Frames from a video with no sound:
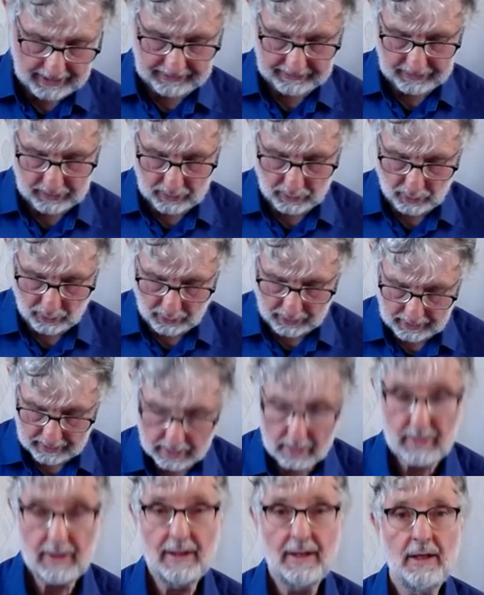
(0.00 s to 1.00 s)
is called
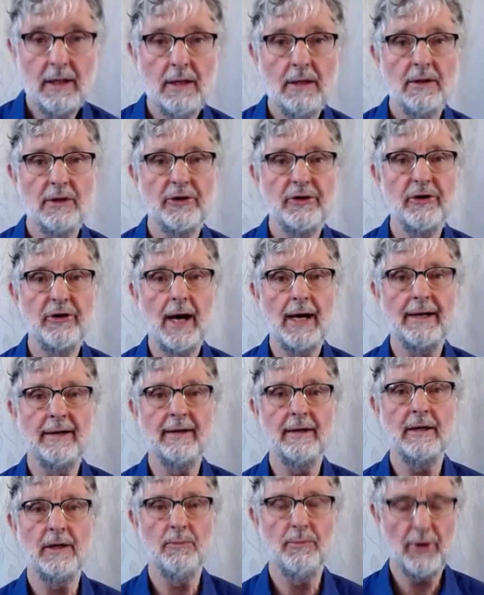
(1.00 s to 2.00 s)
the
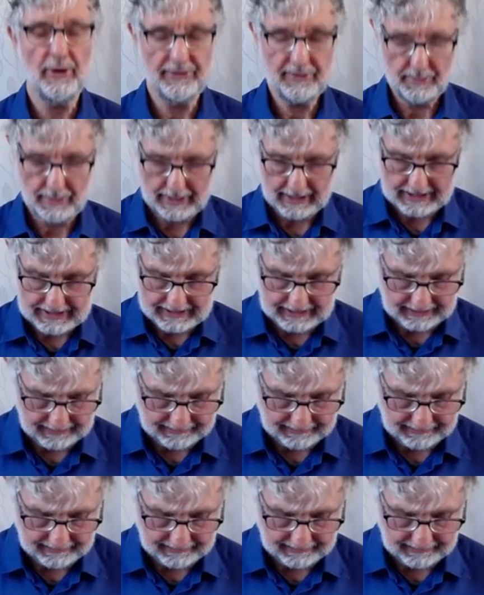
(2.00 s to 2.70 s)
trident impossibility.